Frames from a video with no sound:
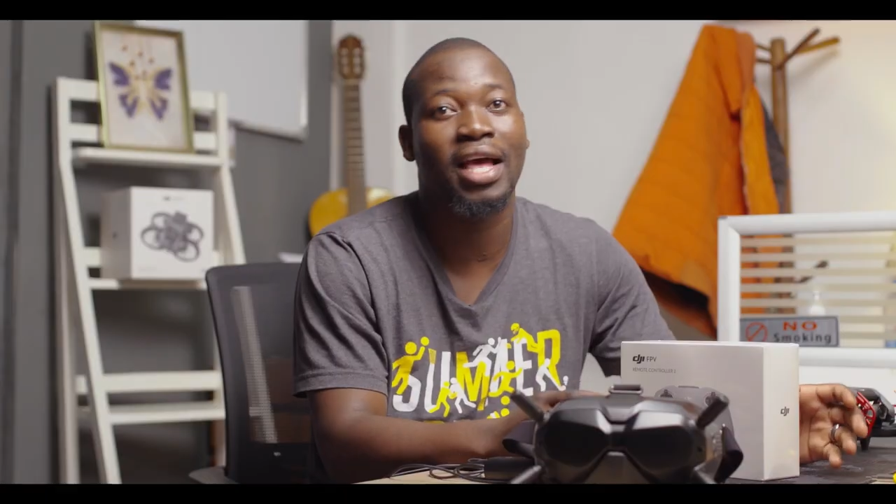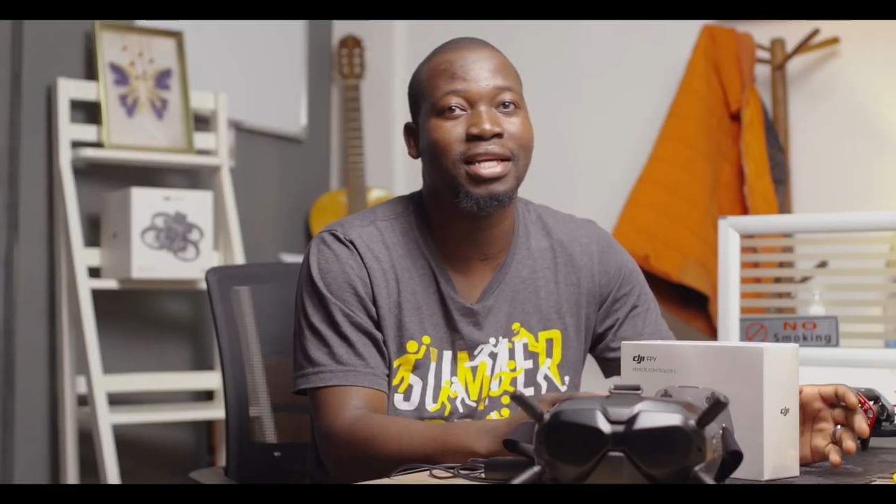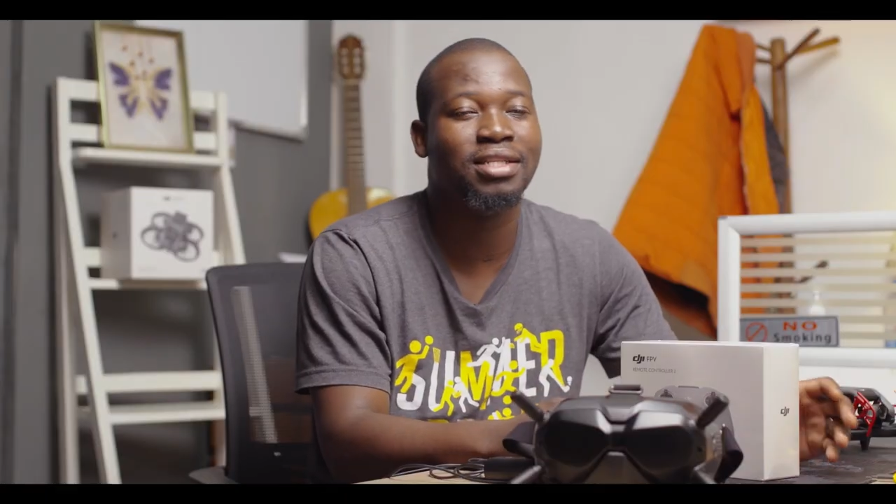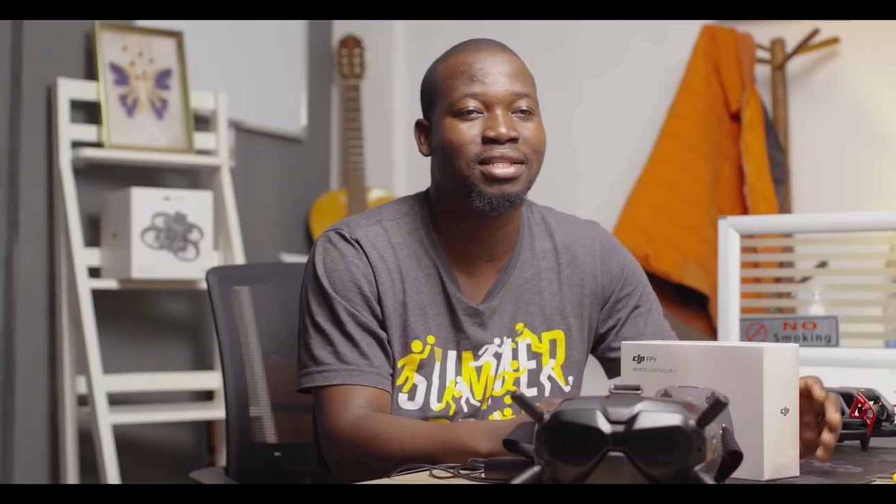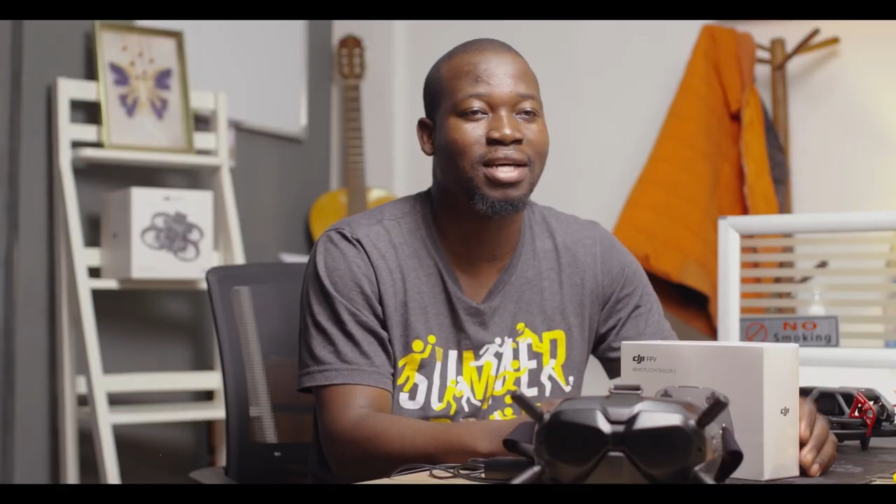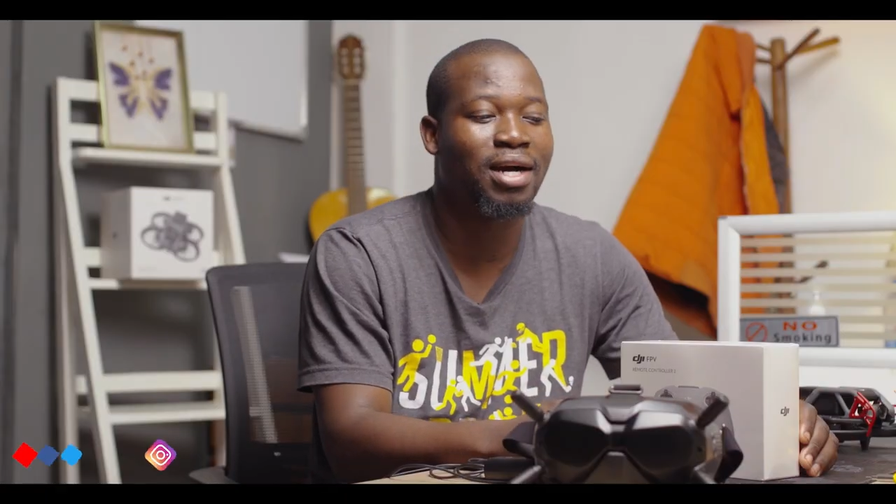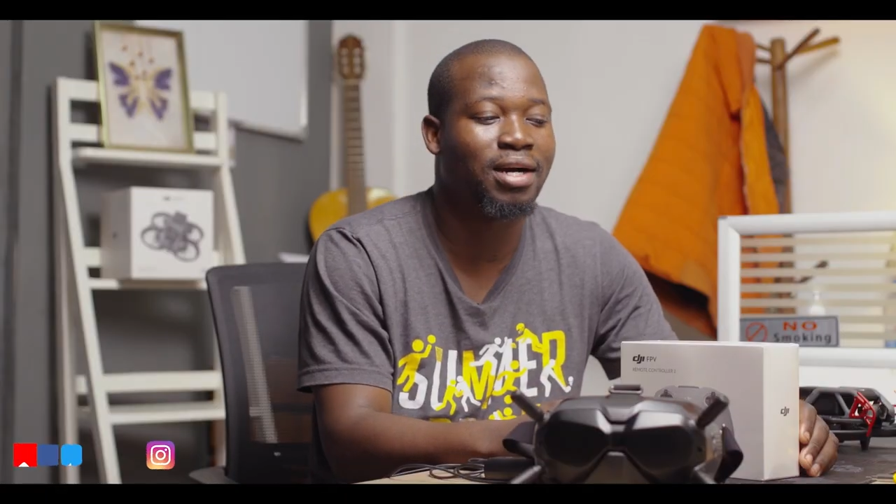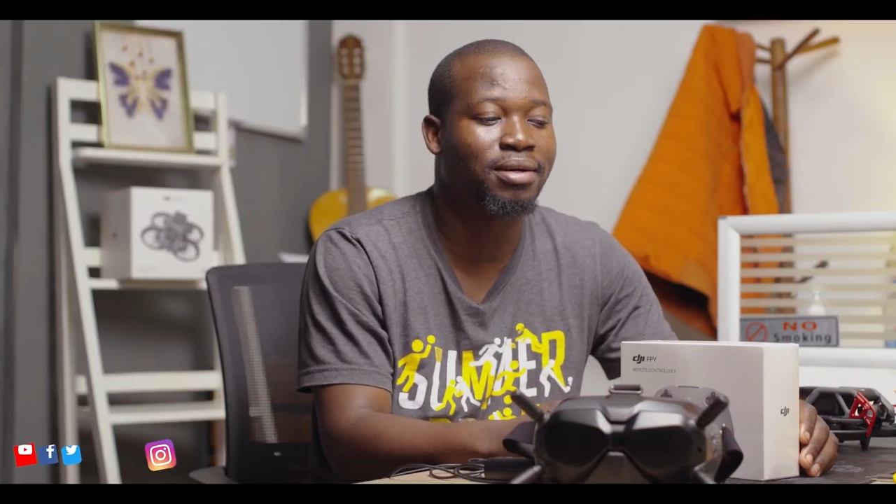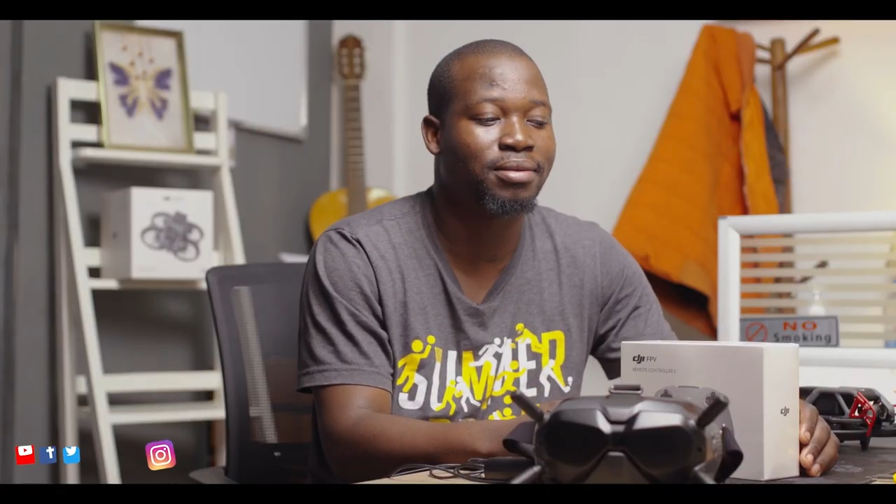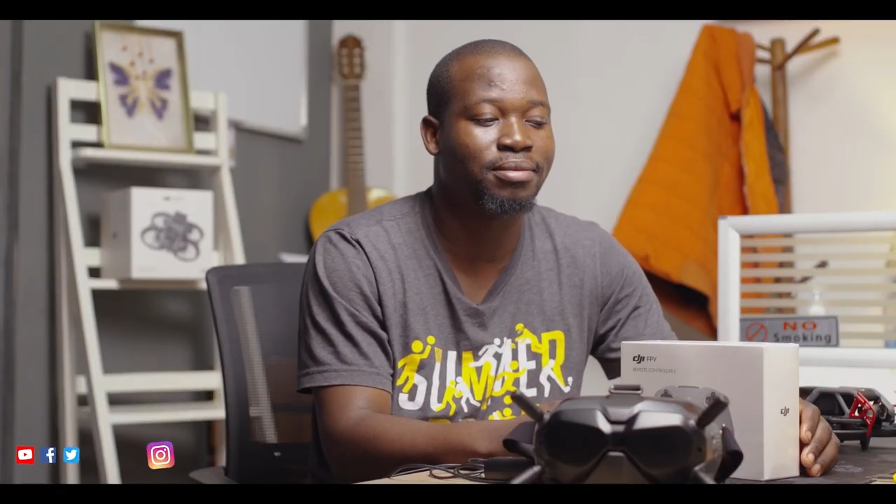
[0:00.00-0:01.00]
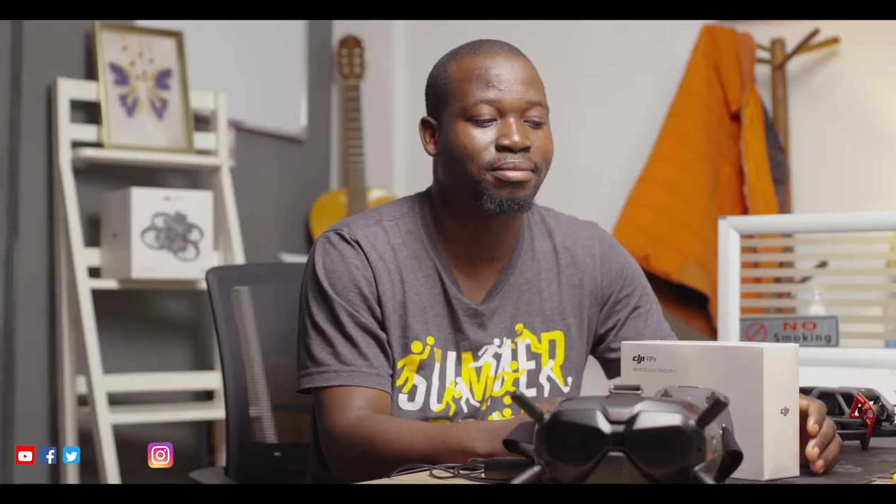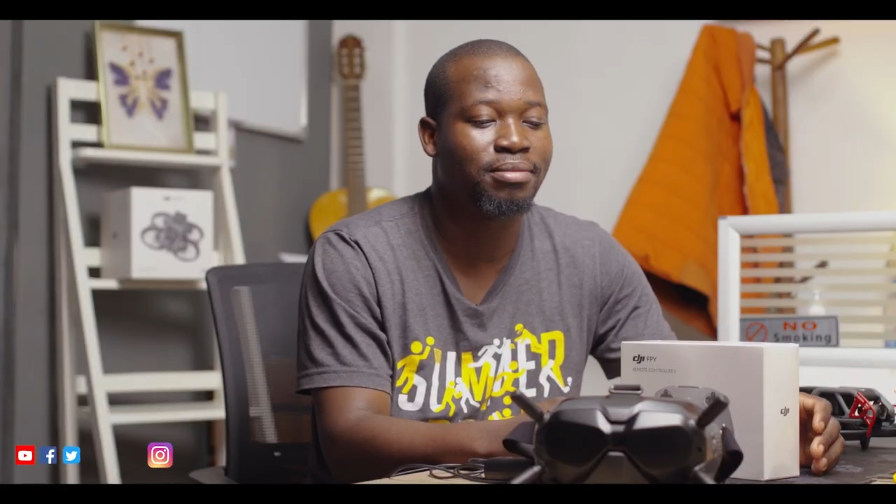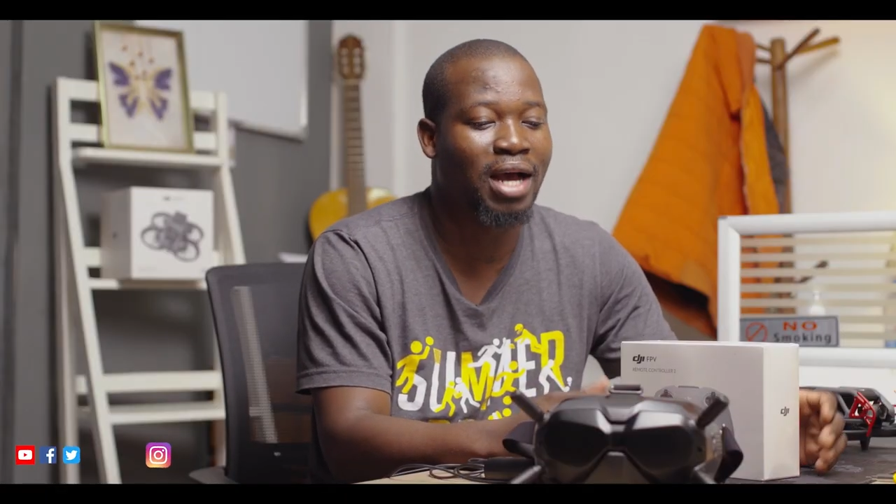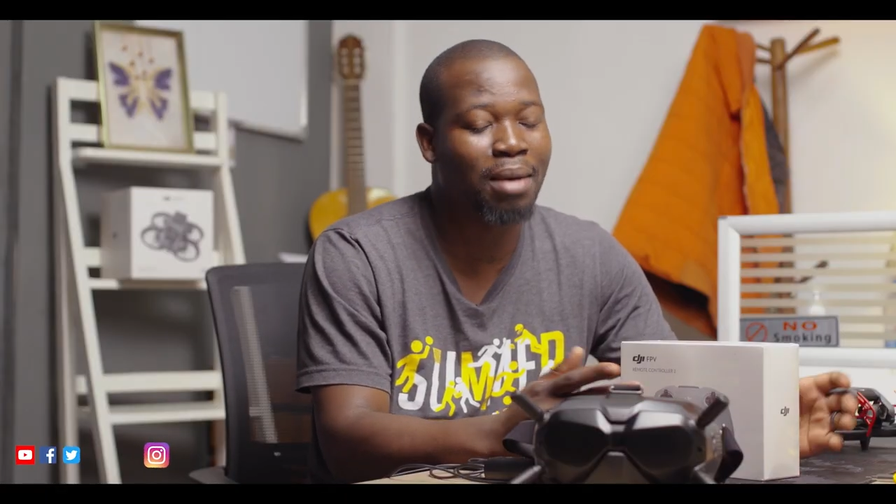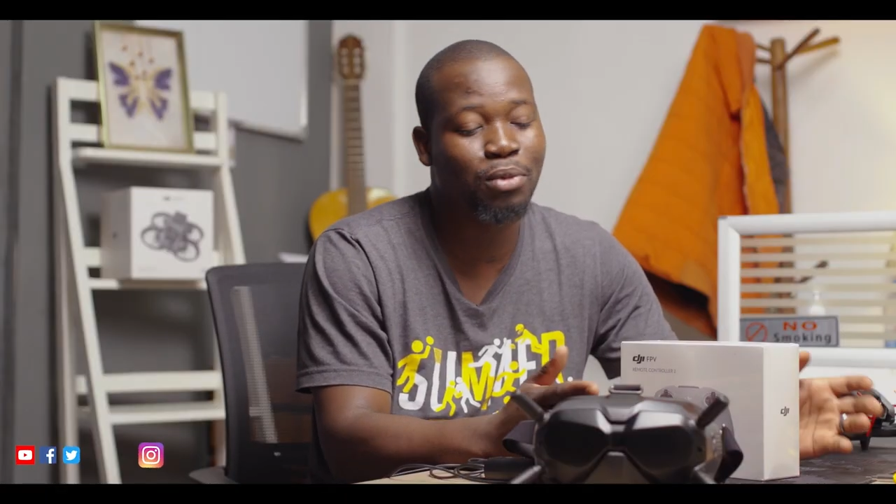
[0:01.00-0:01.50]
and
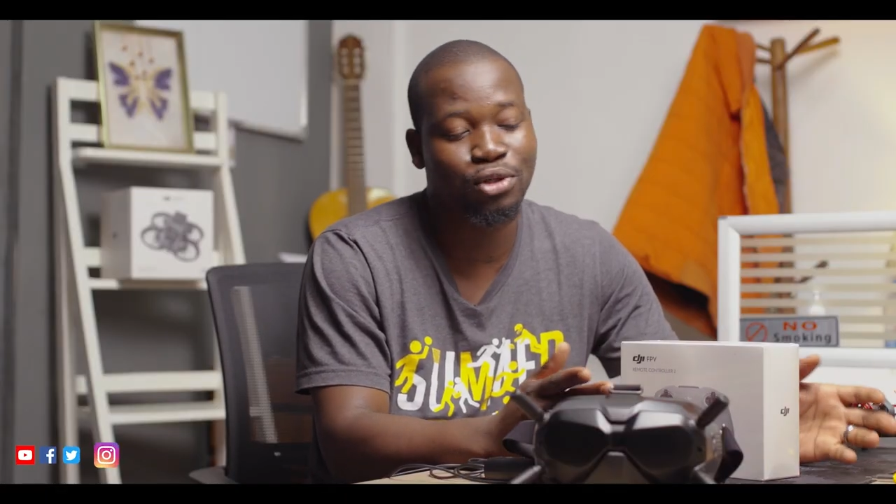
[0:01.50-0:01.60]
I'm